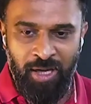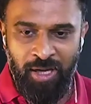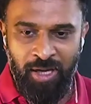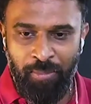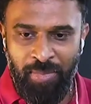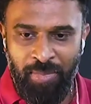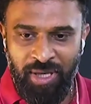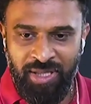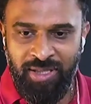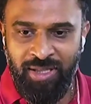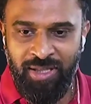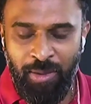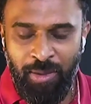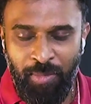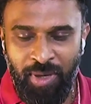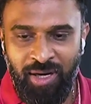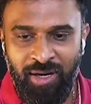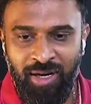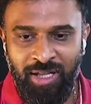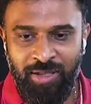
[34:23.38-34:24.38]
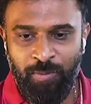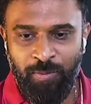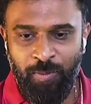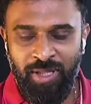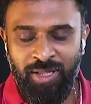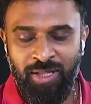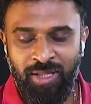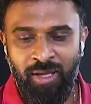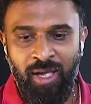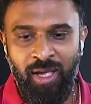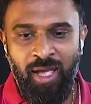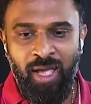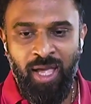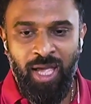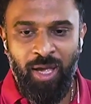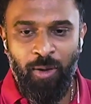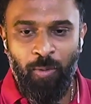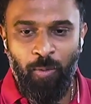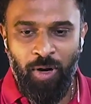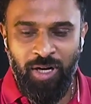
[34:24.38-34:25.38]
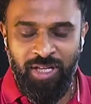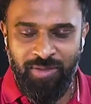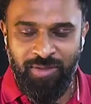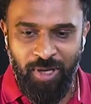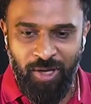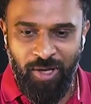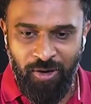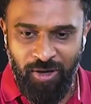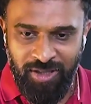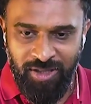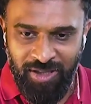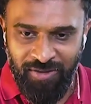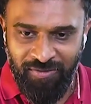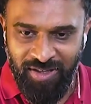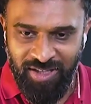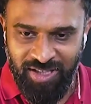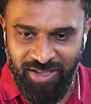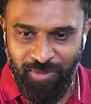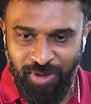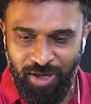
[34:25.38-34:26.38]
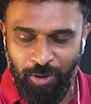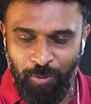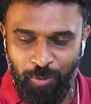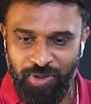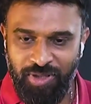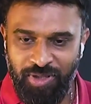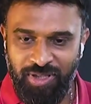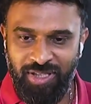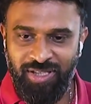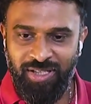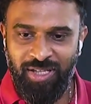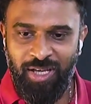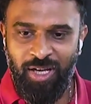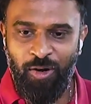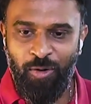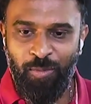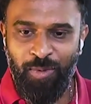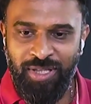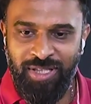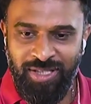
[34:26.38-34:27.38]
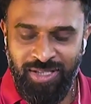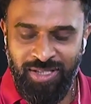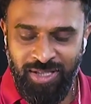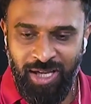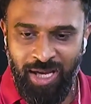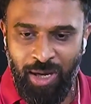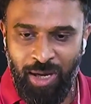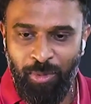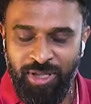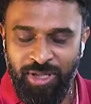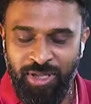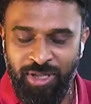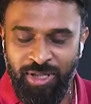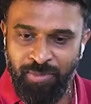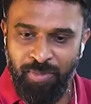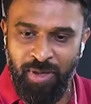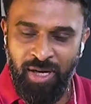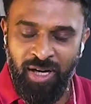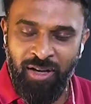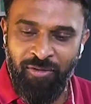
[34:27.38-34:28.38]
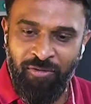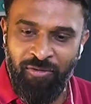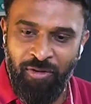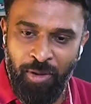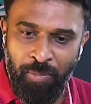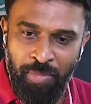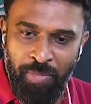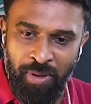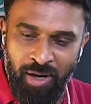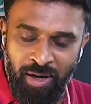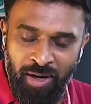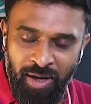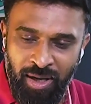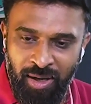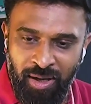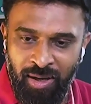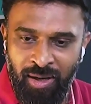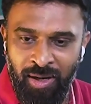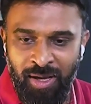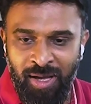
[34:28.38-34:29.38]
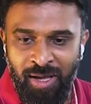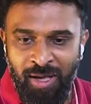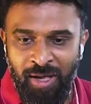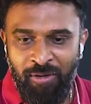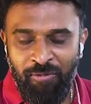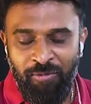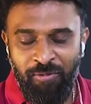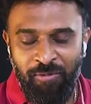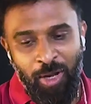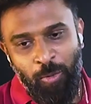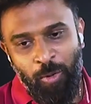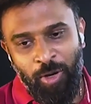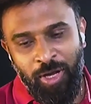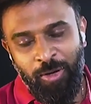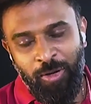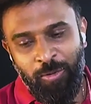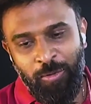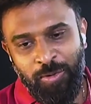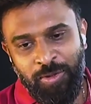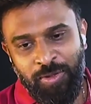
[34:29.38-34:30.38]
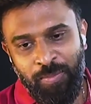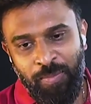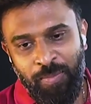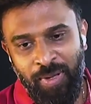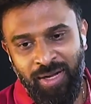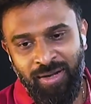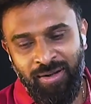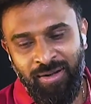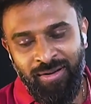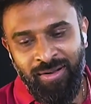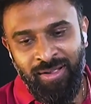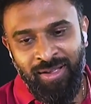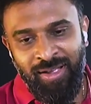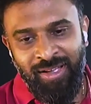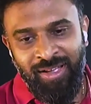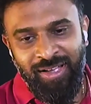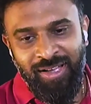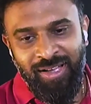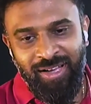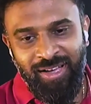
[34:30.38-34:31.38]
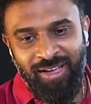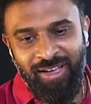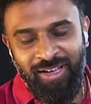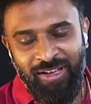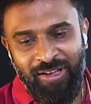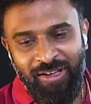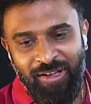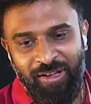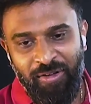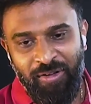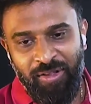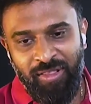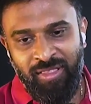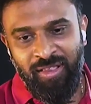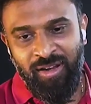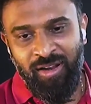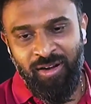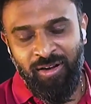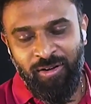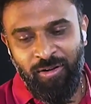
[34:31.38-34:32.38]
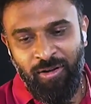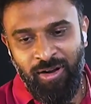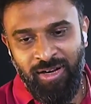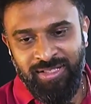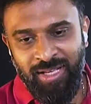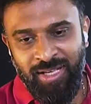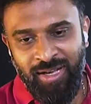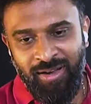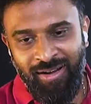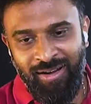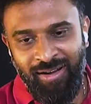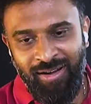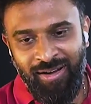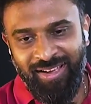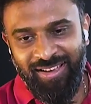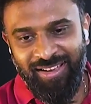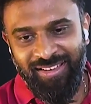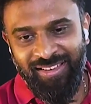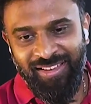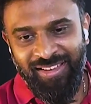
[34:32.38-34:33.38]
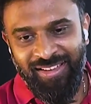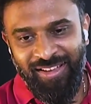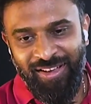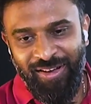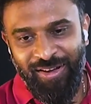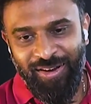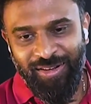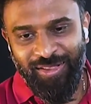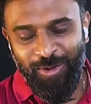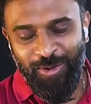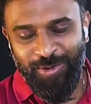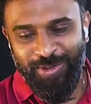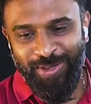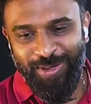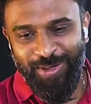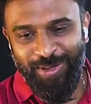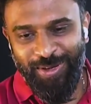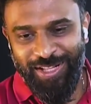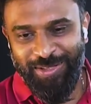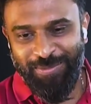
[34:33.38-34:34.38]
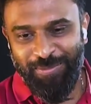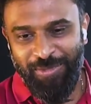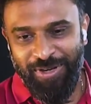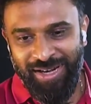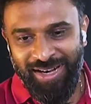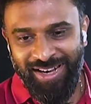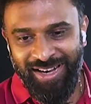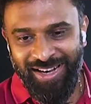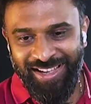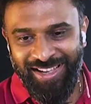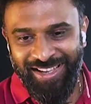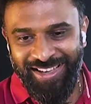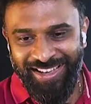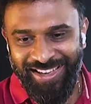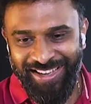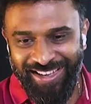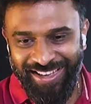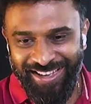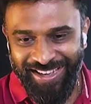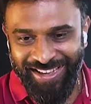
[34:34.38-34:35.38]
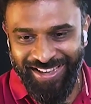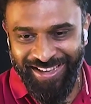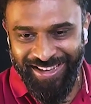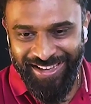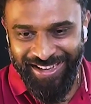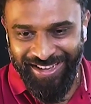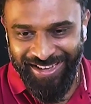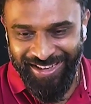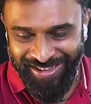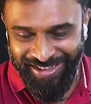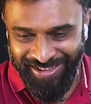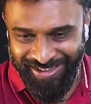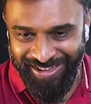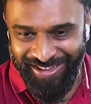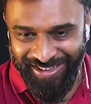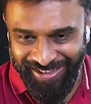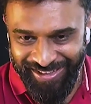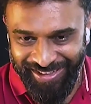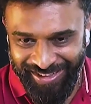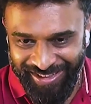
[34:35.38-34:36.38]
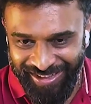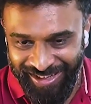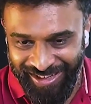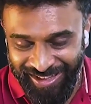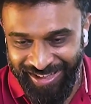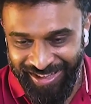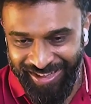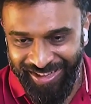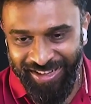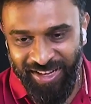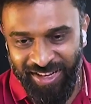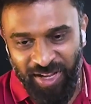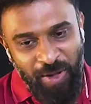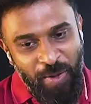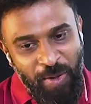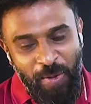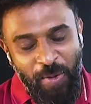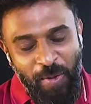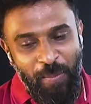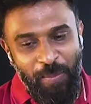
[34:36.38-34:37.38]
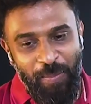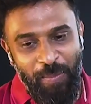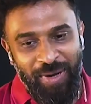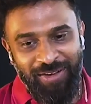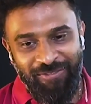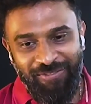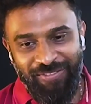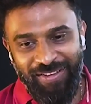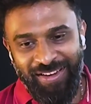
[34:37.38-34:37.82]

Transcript: measure the metrics with hey, what is my cost of customer acquisition? How much am I spending for per lead? We are okay to spend $300 a click or $1,000 per lead, but